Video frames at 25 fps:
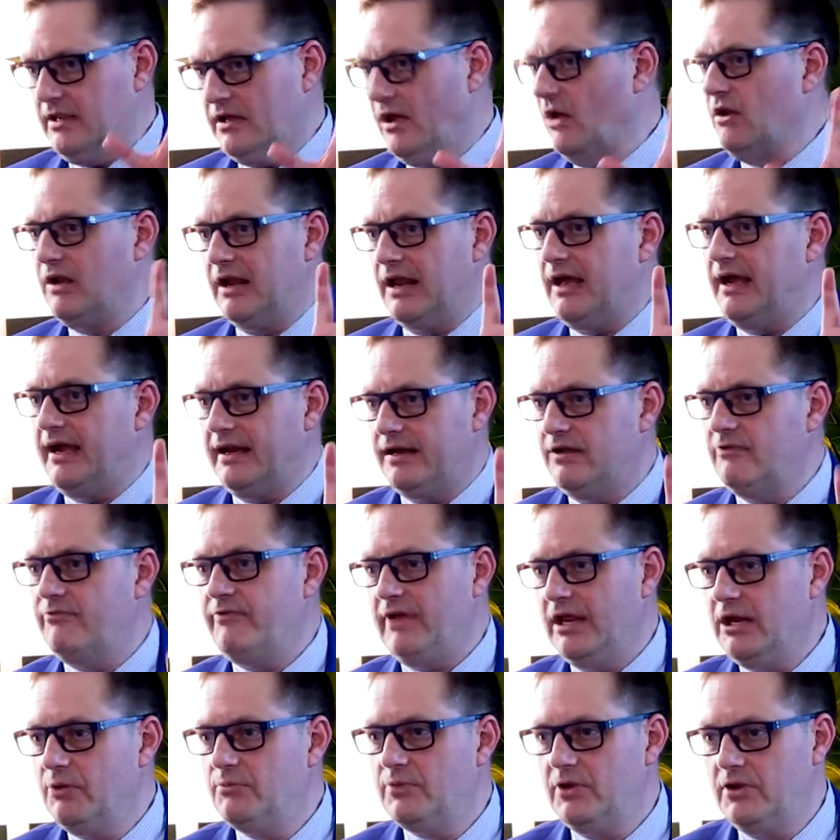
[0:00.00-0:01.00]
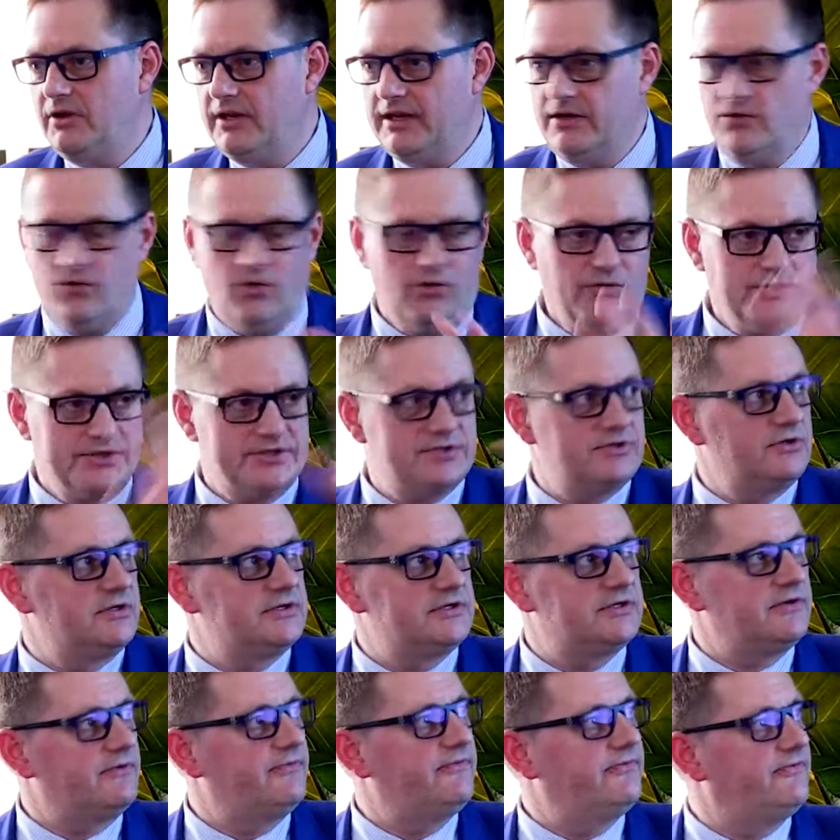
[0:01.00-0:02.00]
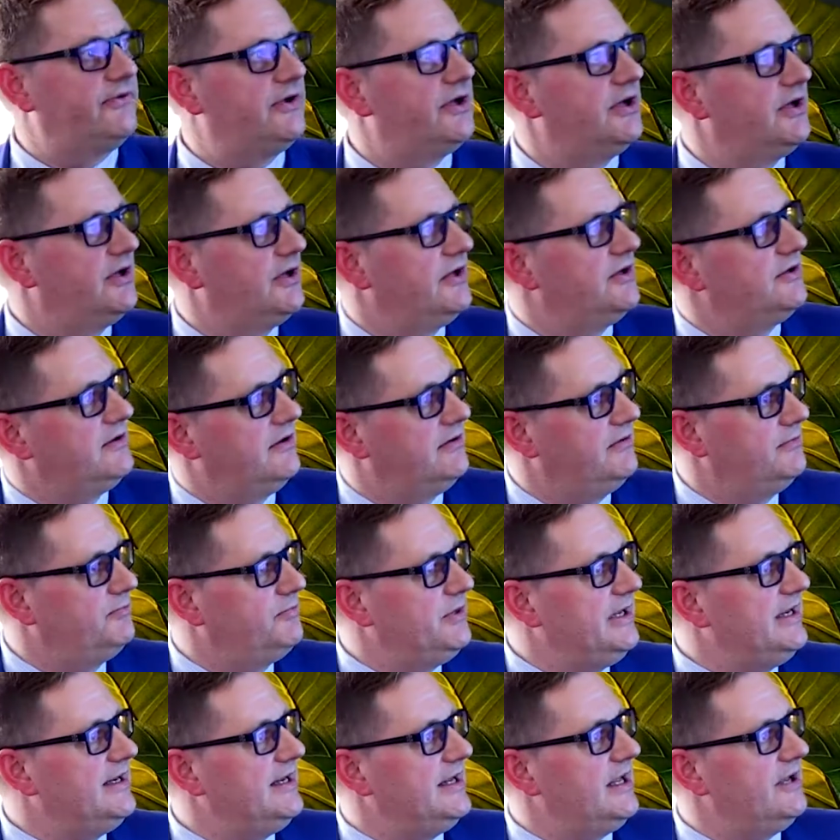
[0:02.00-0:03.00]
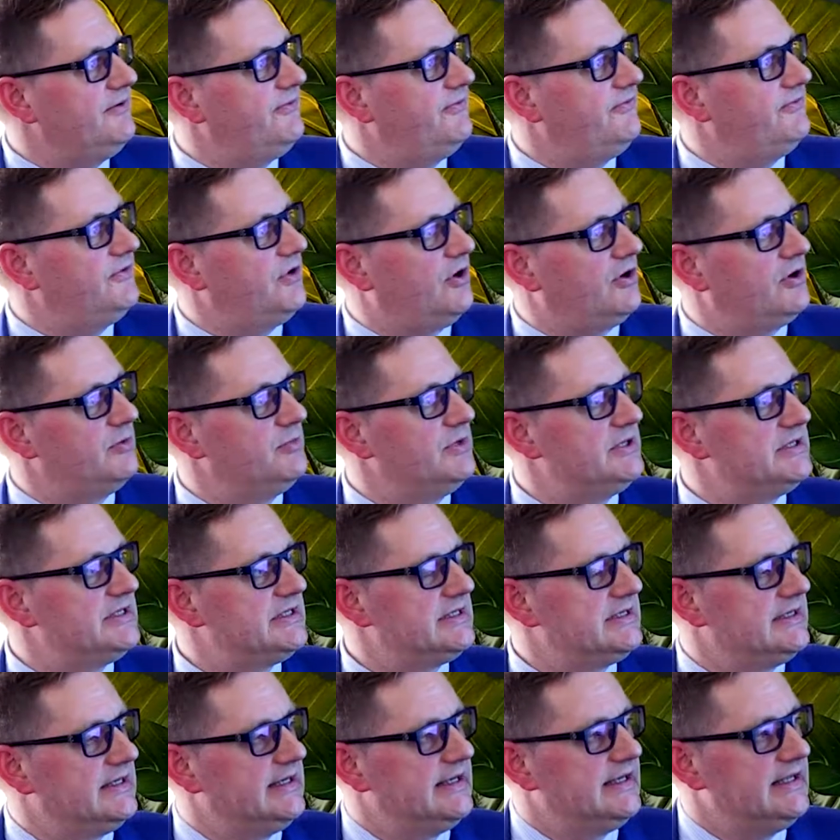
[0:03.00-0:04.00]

online available in all sorts of PDF documents.